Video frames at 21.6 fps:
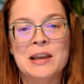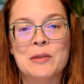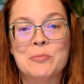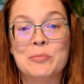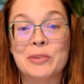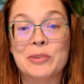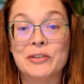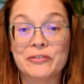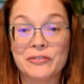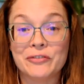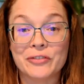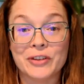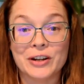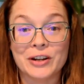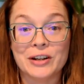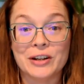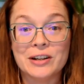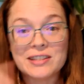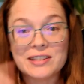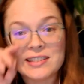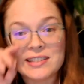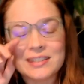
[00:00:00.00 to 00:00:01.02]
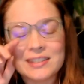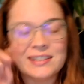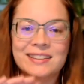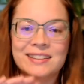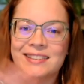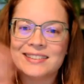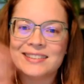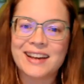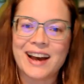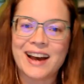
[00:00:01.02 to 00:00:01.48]
But first,
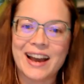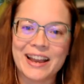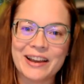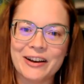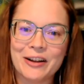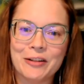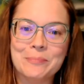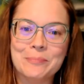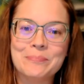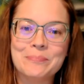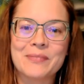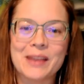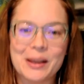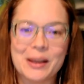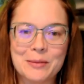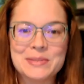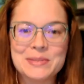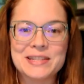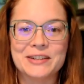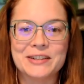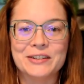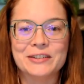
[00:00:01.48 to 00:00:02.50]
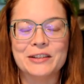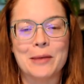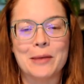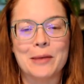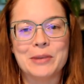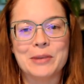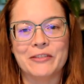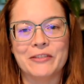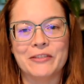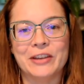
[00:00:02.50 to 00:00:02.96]
hi all. I'm Sarah
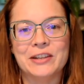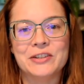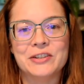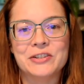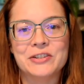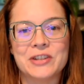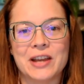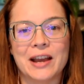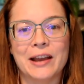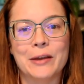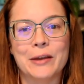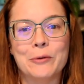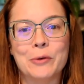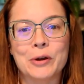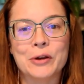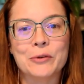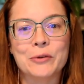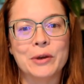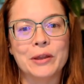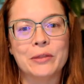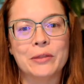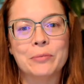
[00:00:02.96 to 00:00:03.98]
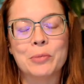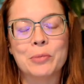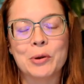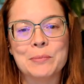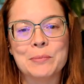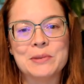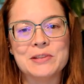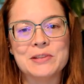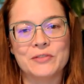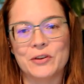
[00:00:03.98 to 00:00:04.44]
Lobkovich. I work with
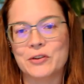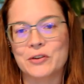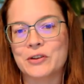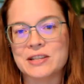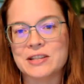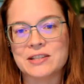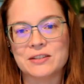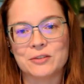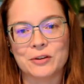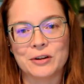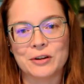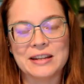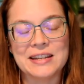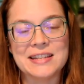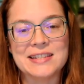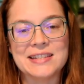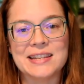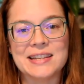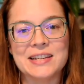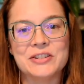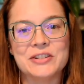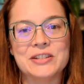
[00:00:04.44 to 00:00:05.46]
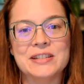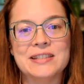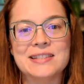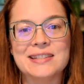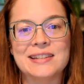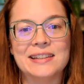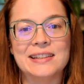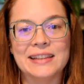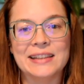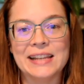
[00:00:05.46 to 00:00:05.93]
purpose-focused
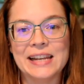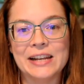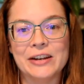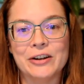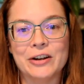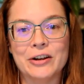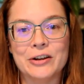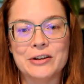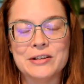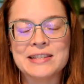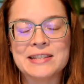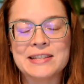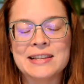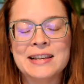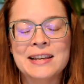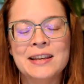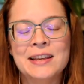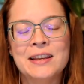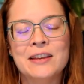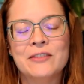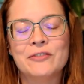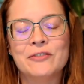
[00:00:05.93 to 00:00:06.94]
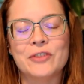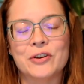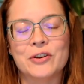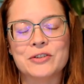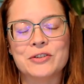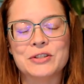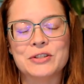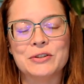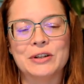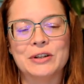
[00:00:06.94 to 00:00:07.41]
organizations and leaders,
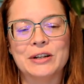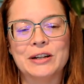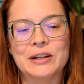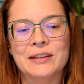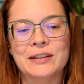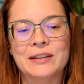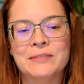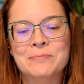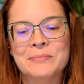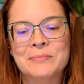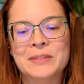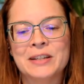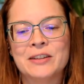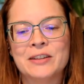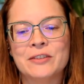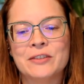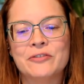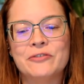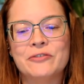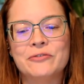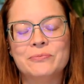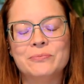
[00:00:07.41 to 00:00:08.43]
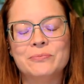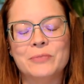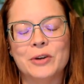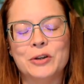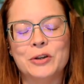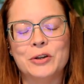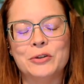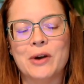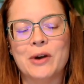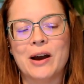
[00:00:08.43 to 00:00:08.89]
folks who
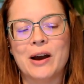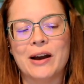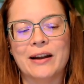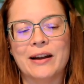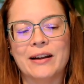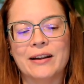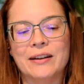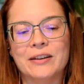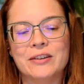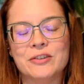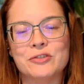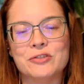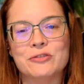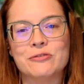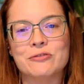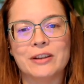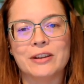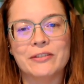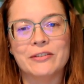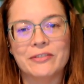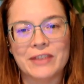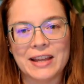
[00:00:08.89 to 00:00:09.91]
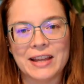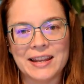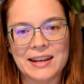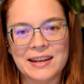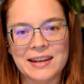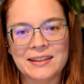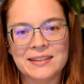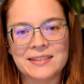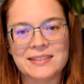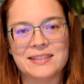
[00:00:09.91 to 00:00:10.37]
are
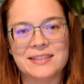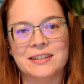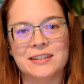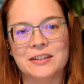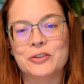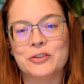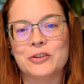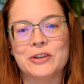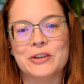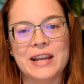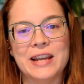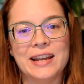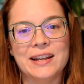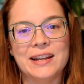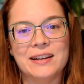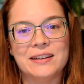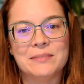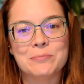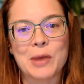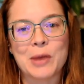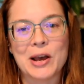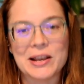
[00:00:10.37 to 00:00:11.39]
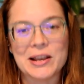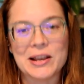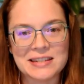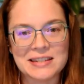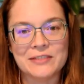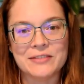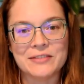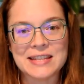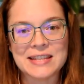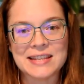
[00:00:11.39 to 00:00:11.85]
driven to create
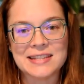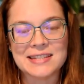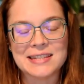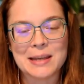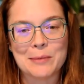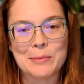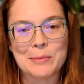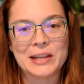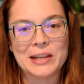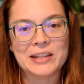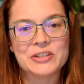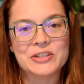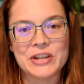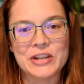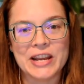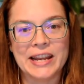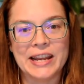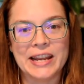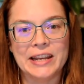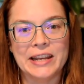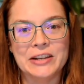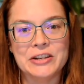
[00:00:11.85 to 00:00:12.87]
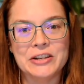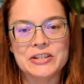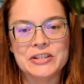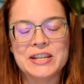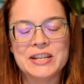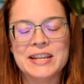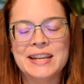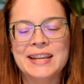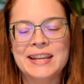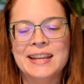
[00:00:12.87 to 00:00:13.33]
positive systemic change.